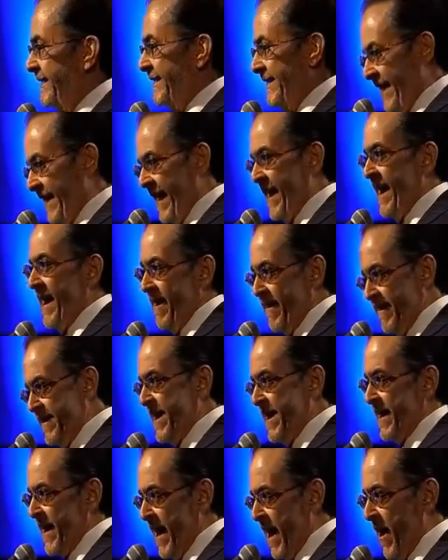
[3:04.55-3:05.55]
There
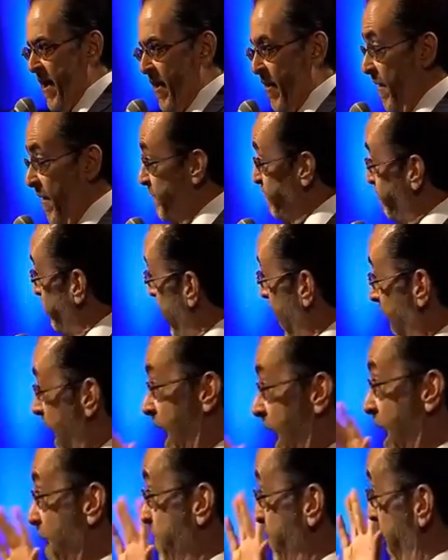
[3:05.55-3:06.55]
you go.
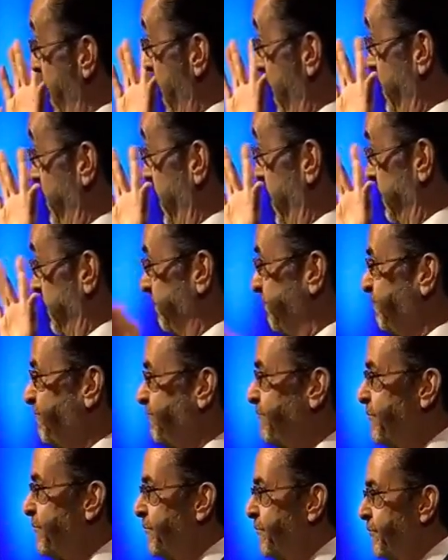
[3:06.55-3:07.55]
Amazing.
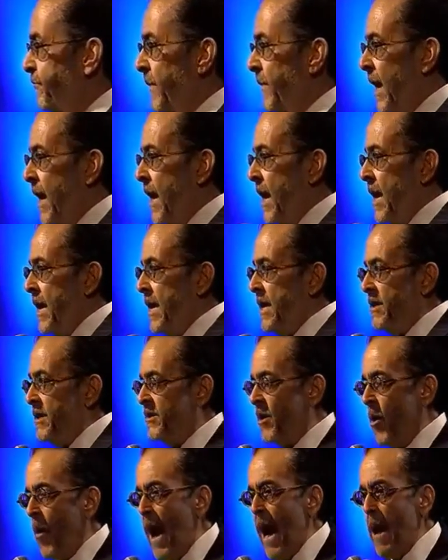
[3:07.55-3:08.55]

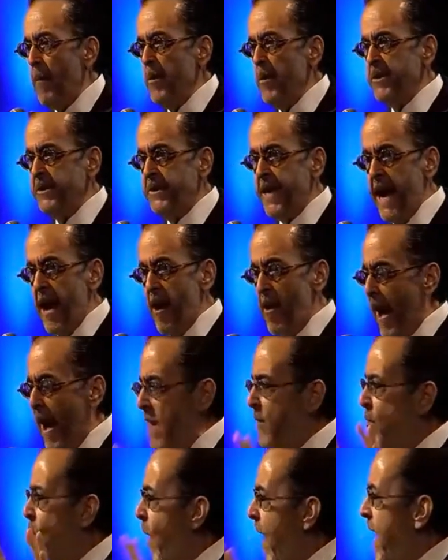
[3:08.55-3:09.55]
So I was there
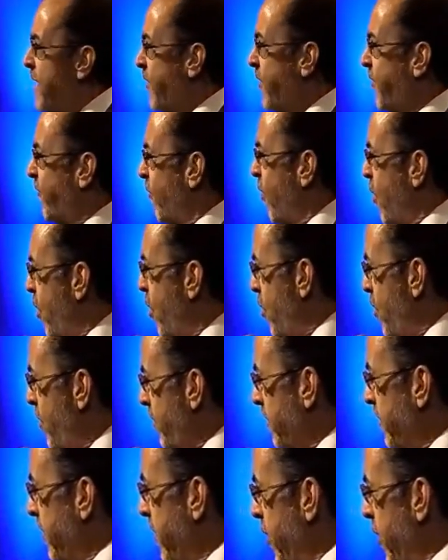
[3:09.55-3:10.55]
and went through
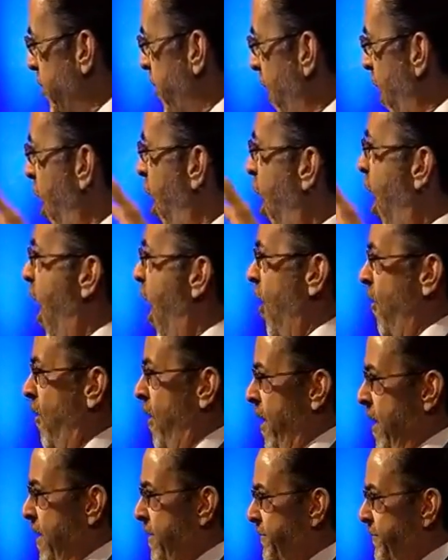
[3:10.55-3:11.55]
the
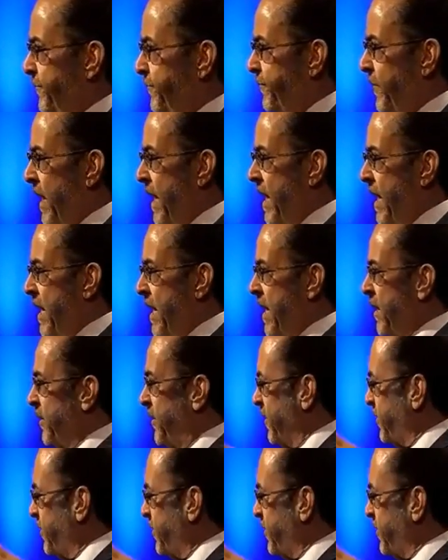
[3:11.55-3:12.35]
horror, the